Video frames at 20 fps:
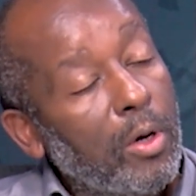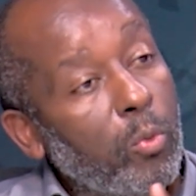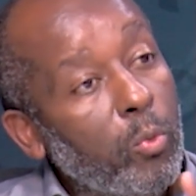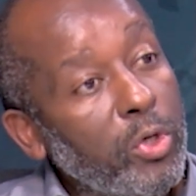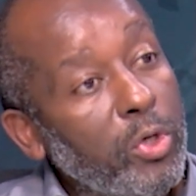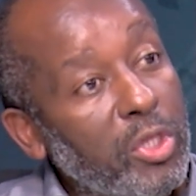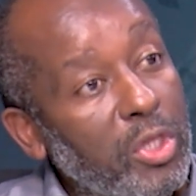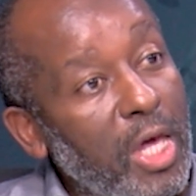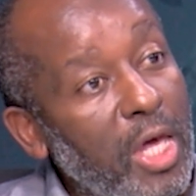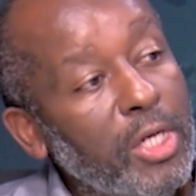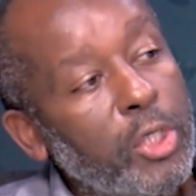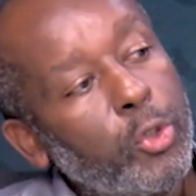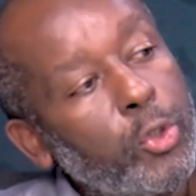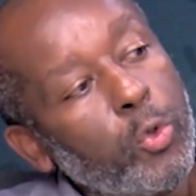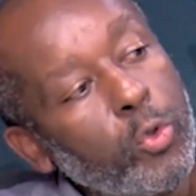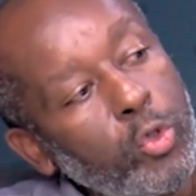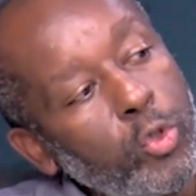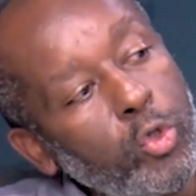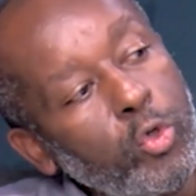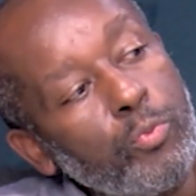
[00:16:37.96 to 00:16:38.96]
Which then
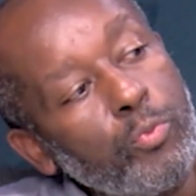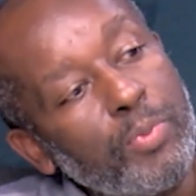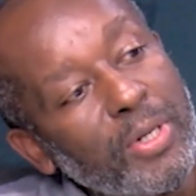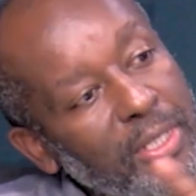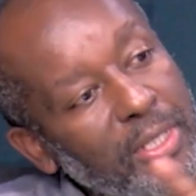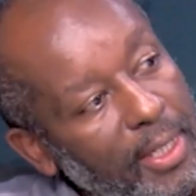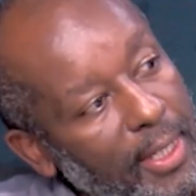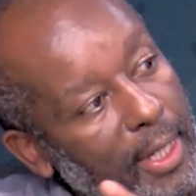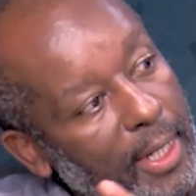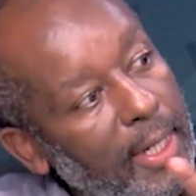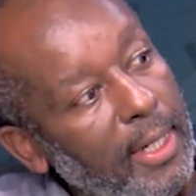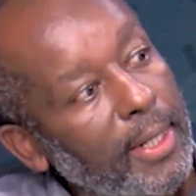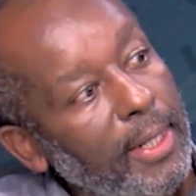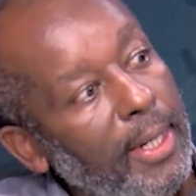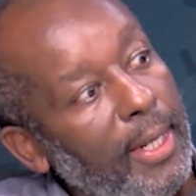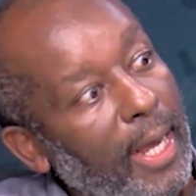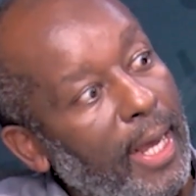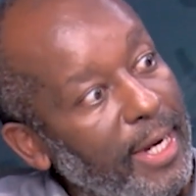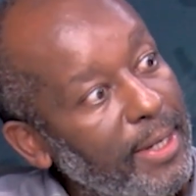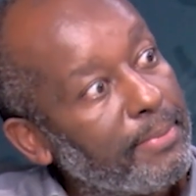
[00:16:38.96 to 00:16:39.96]
shows you basically
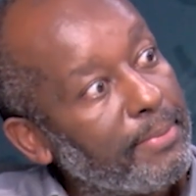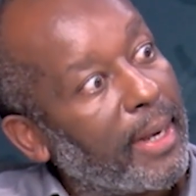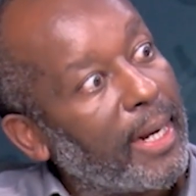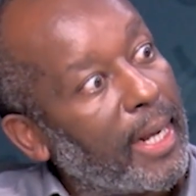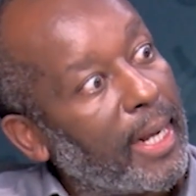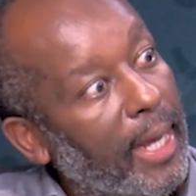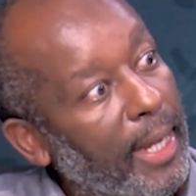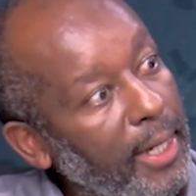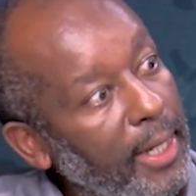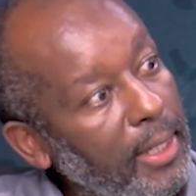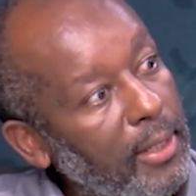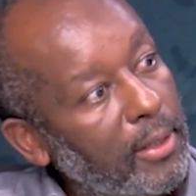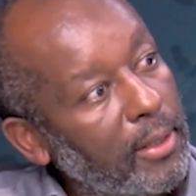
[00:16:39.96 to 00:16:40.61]
line by line.